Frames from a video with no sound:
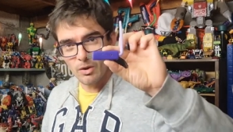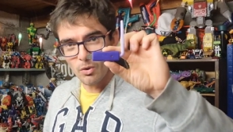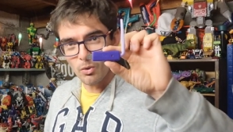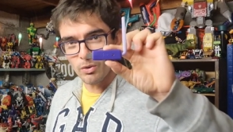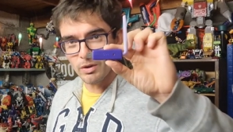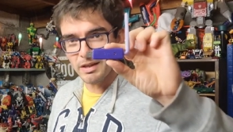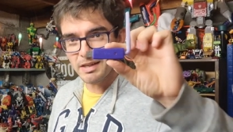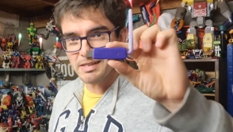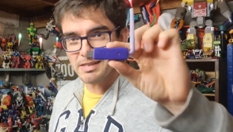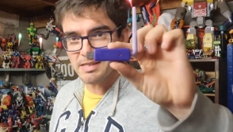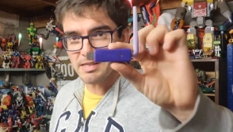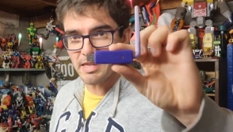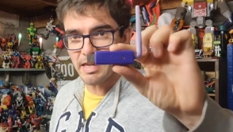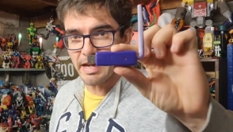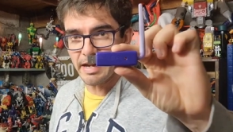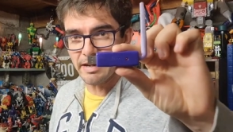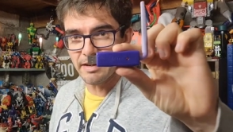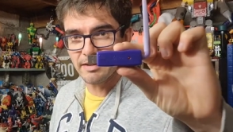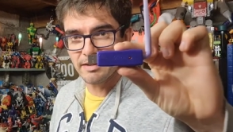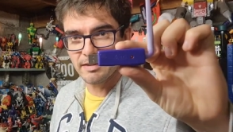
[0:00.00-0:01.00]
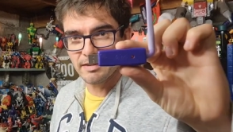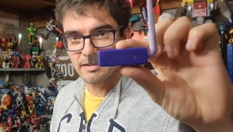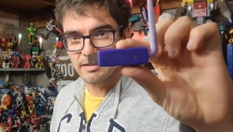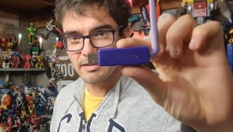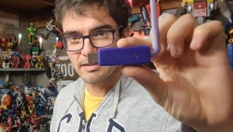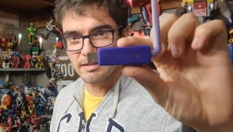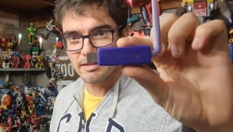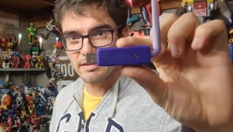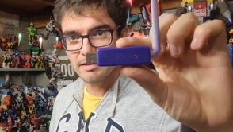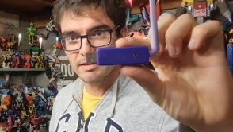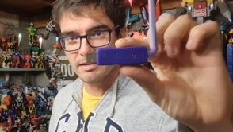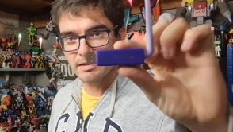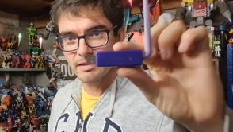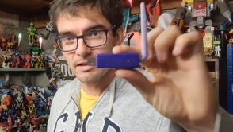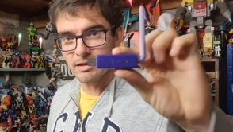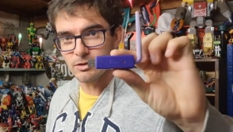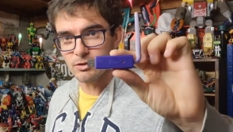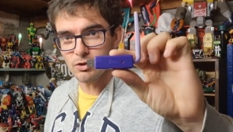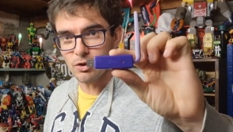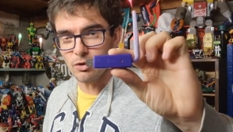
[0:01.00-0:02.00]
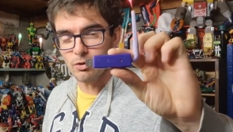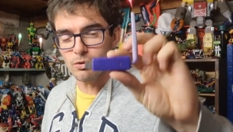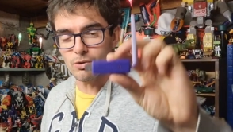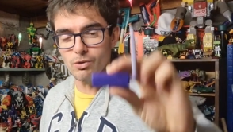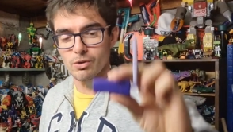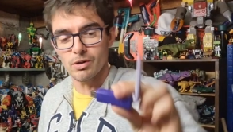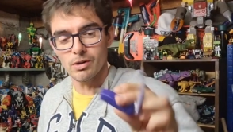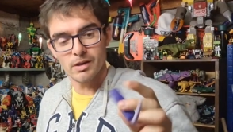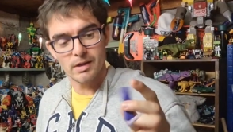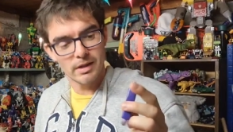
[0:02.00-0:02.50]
All it is is that, a dongle.